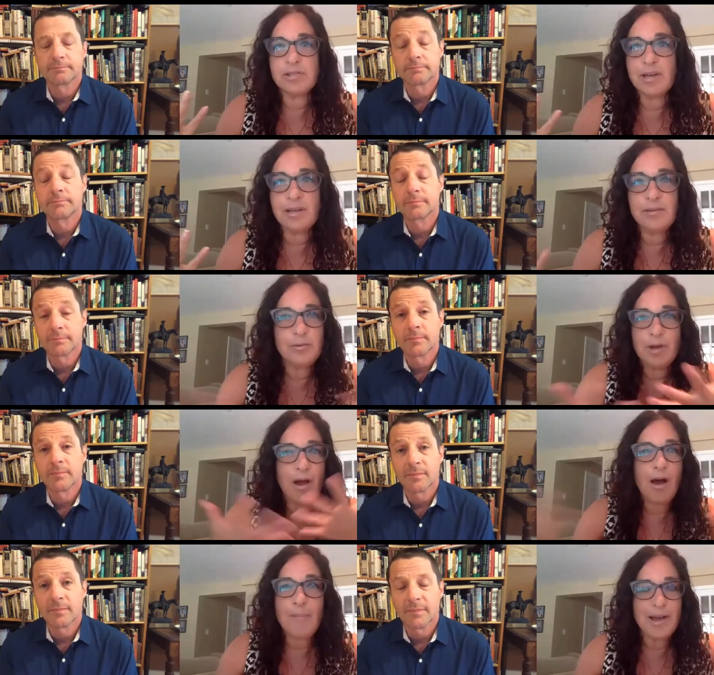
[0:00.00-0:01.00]
Speaker 1: I
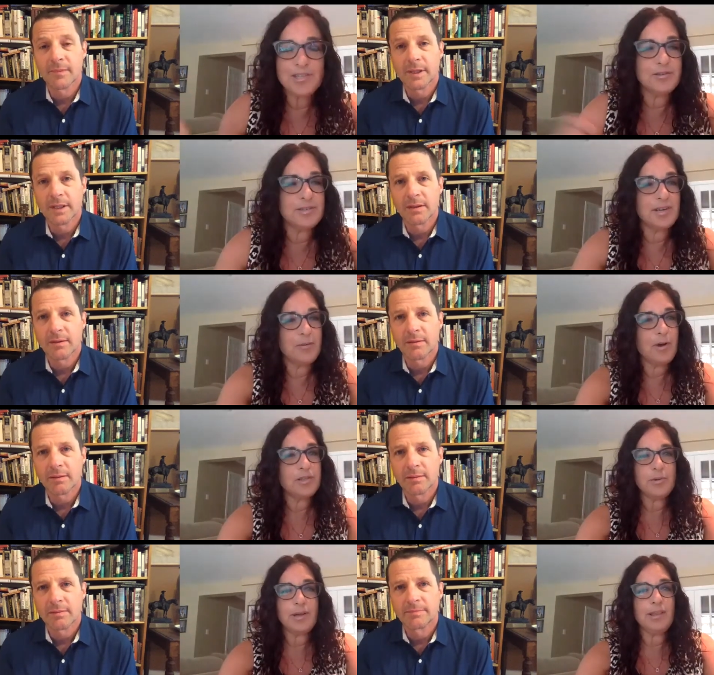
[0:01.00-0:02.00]
all my shows that I
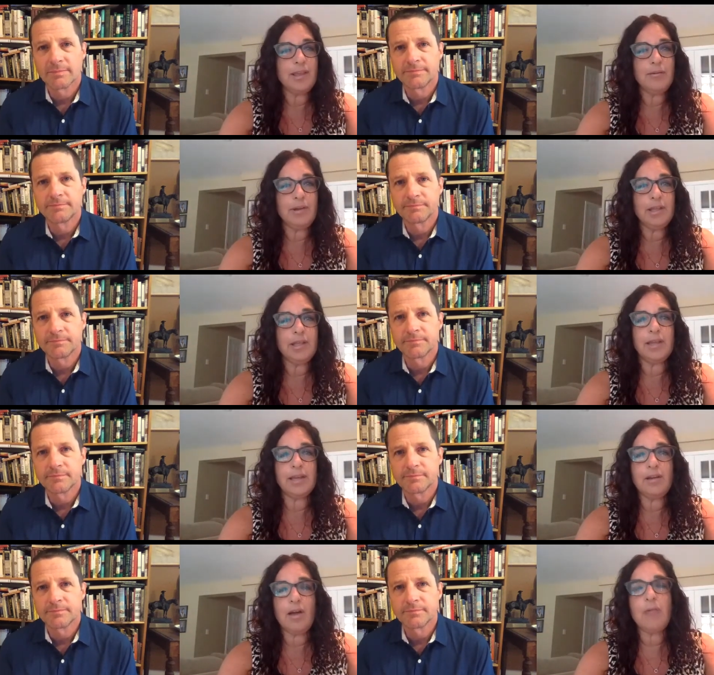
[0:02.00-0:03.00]
watch. What, like really?
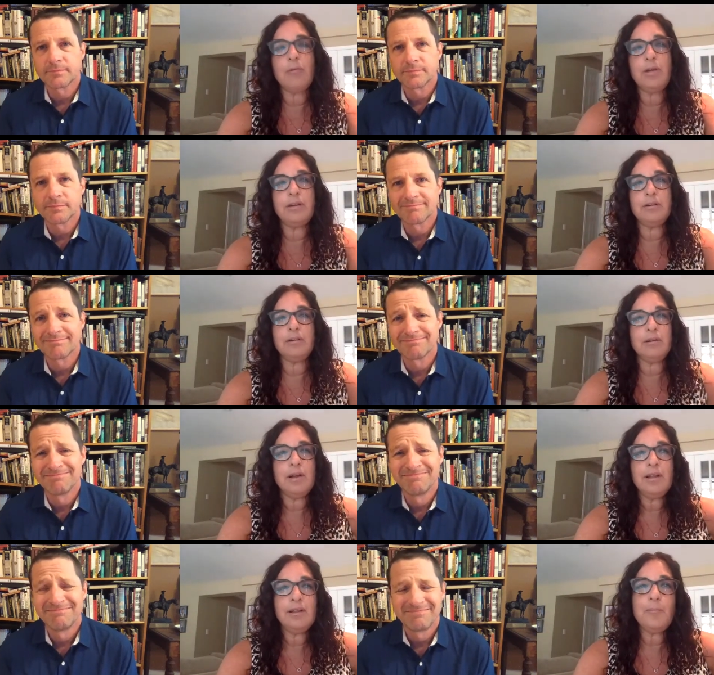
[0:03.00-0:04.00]
Like Knockwood. wood. You're
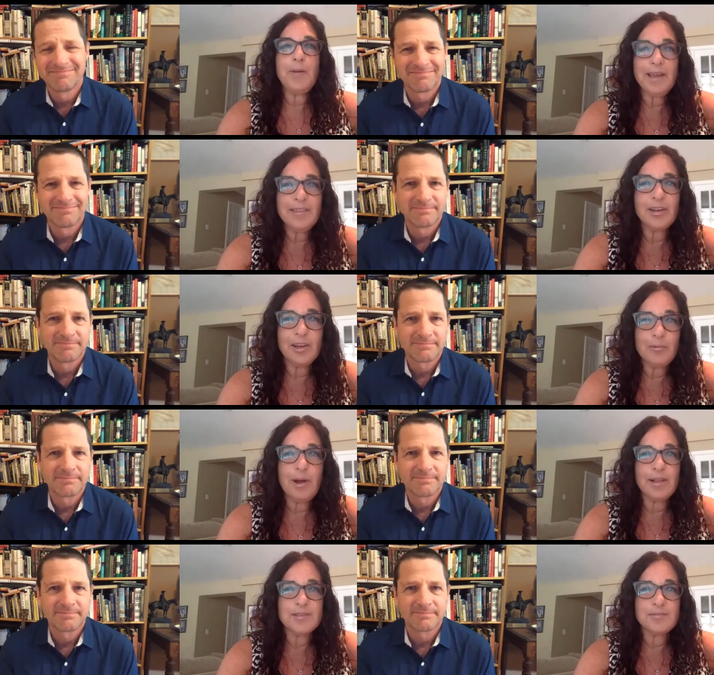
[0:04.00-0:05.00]
you're picking the good
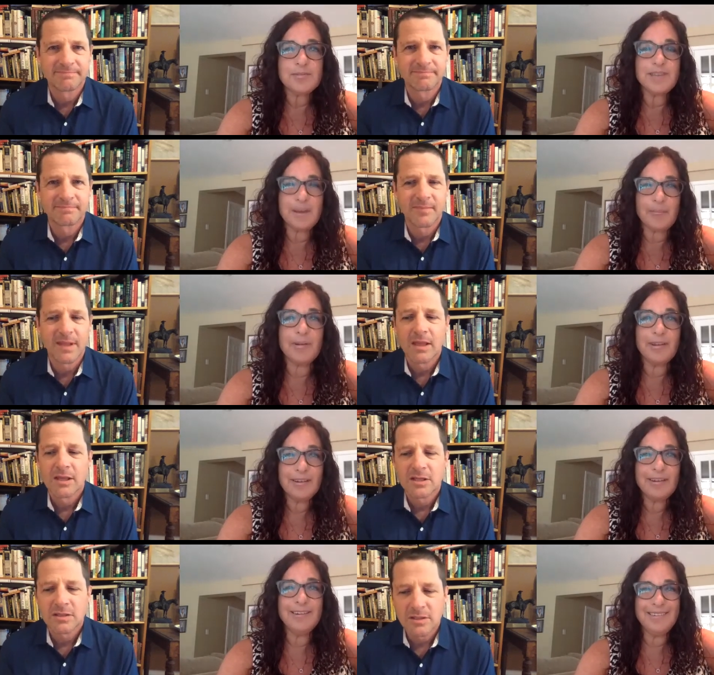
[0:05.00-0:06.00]
ones, Tim.
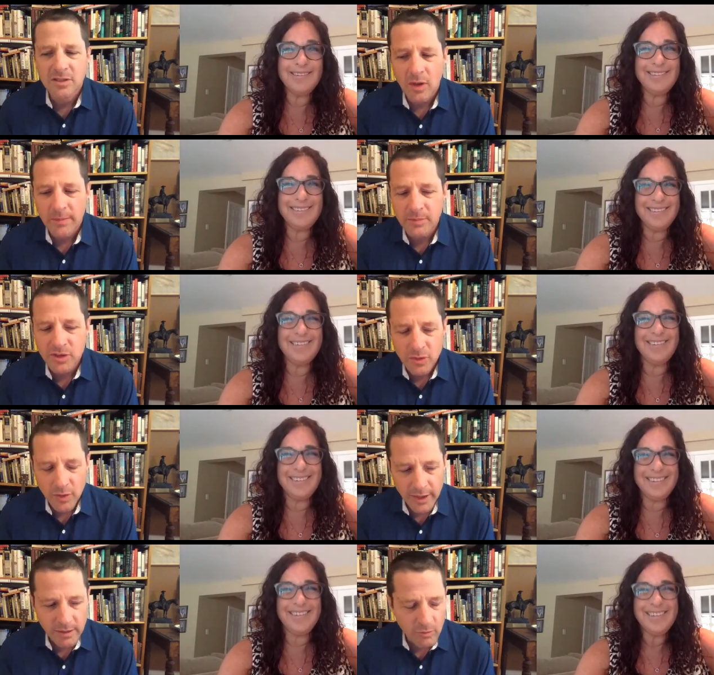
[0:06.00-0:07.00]
Speaker 2: So I'm
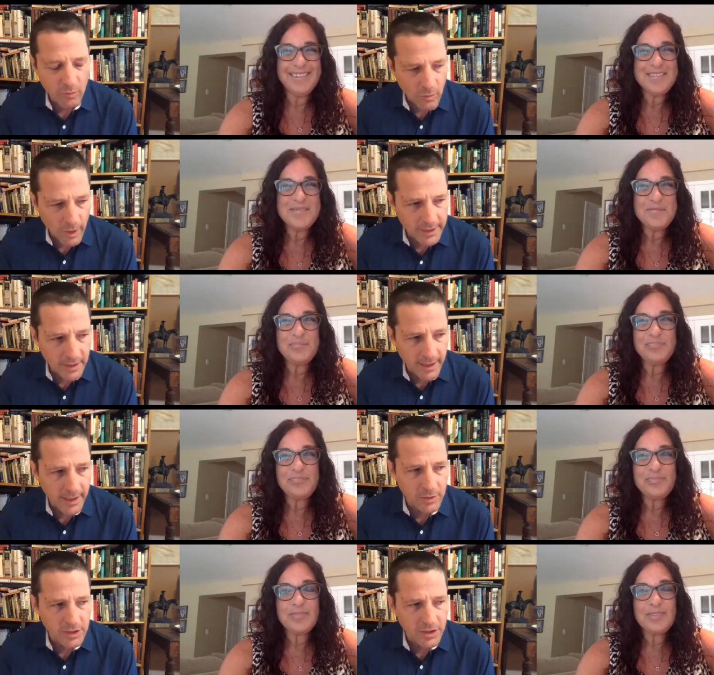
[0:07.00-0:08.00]
doing right
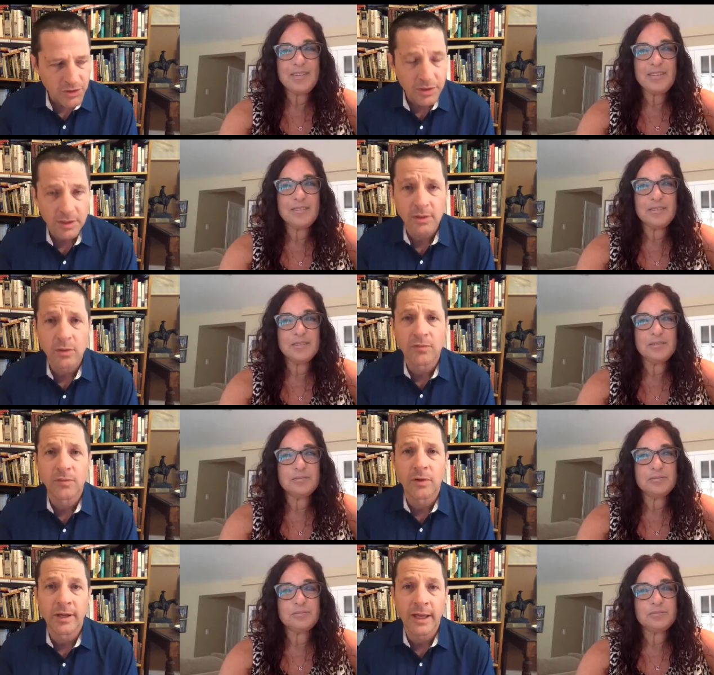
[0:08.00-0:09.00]
now a show
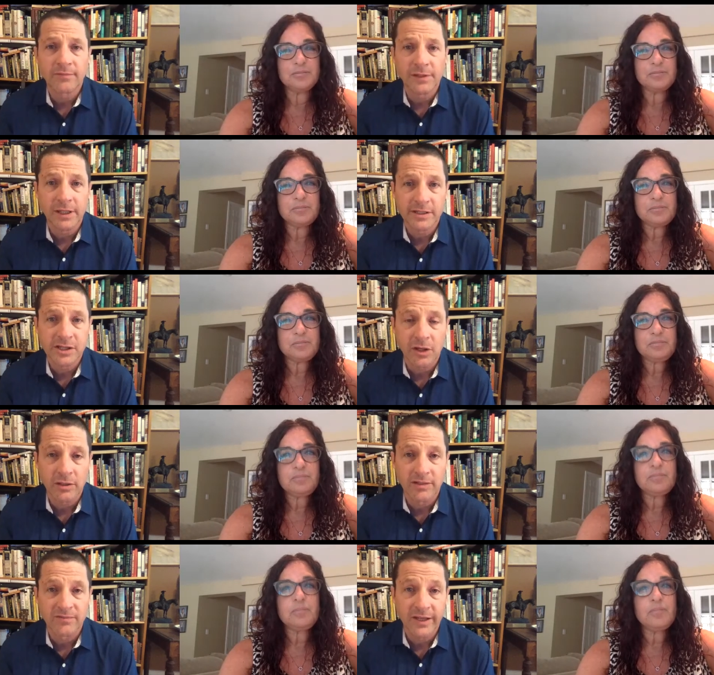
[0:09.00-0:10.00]
for Netflix
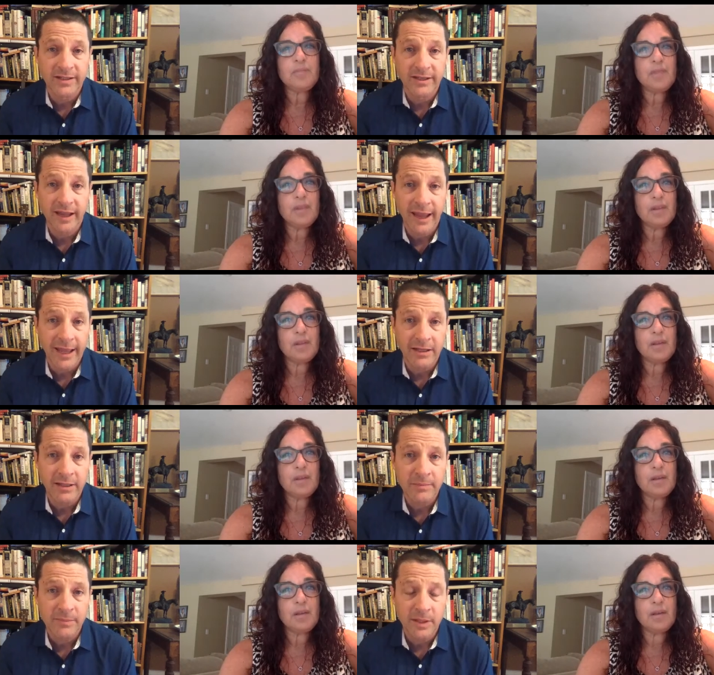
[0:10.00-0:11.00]
called Inventing
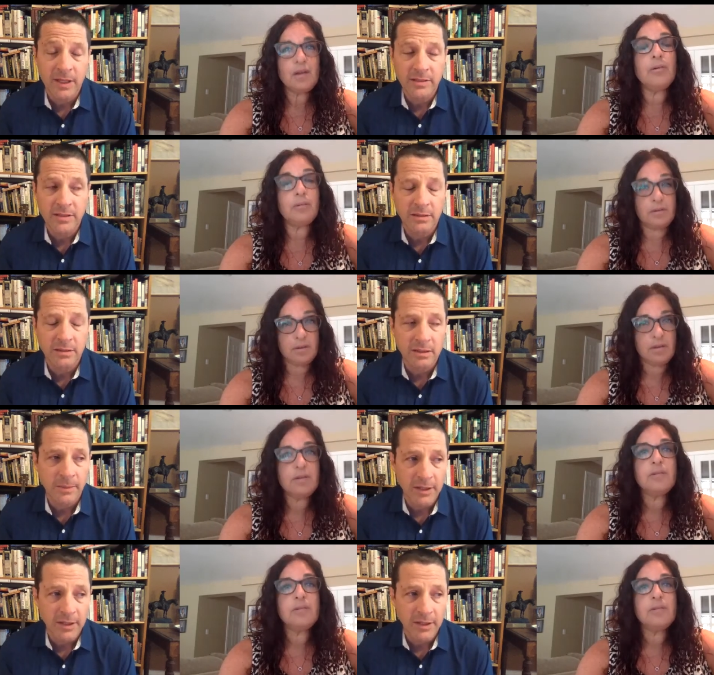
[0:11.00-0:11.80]
Anna. It hasn't come out